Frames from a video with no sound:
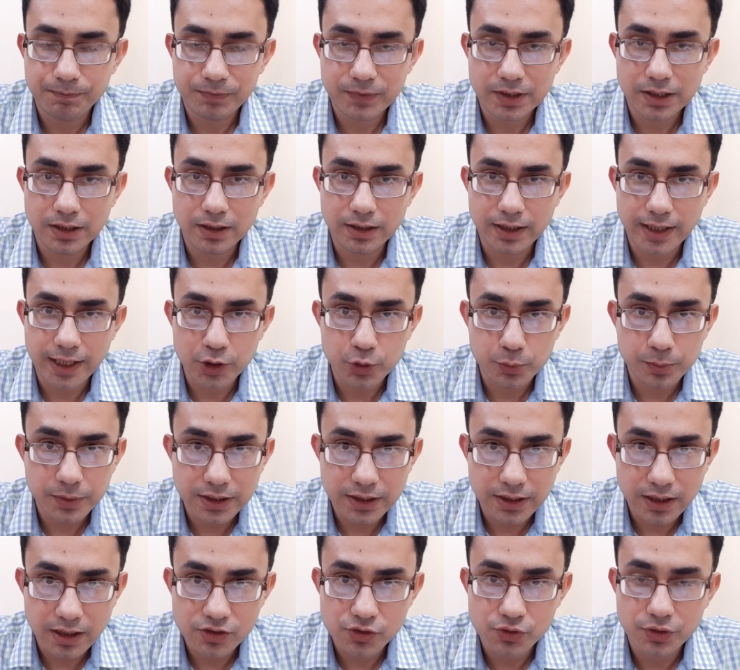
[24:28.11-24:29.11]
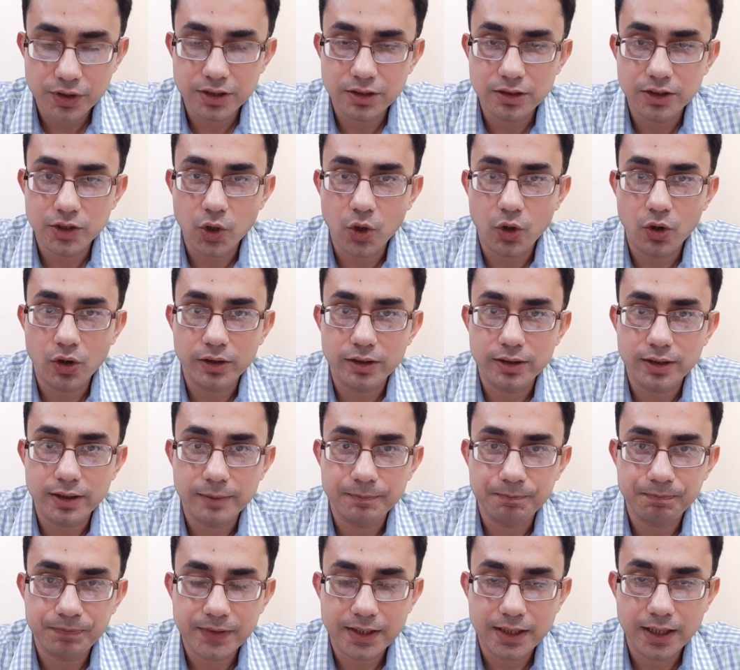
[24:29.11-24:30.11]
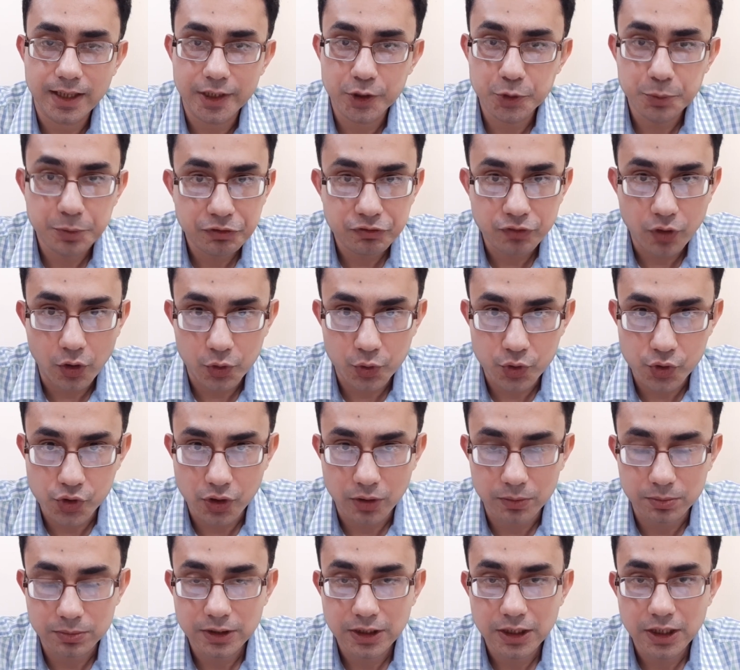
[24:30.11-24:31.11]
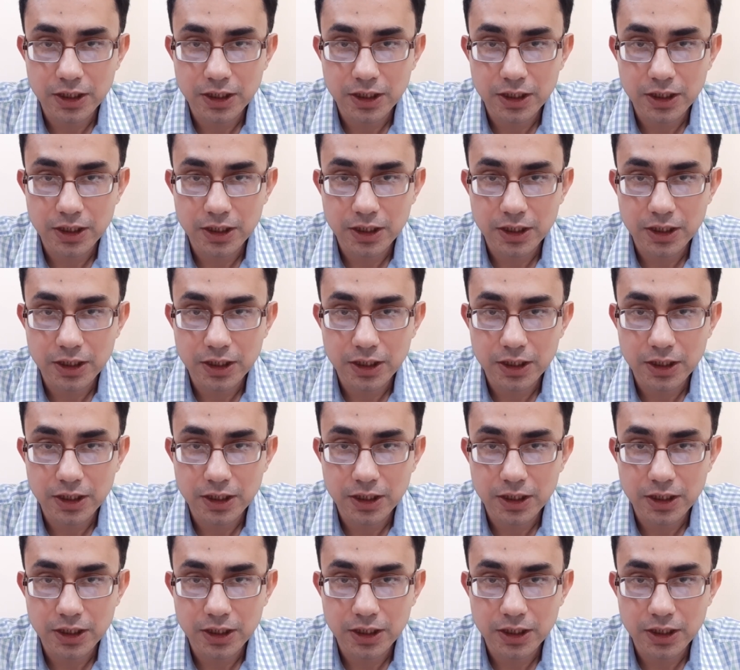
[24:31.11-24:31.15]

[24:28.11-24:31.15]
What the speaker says: Adobe Illustrator or Adobe Photoshop.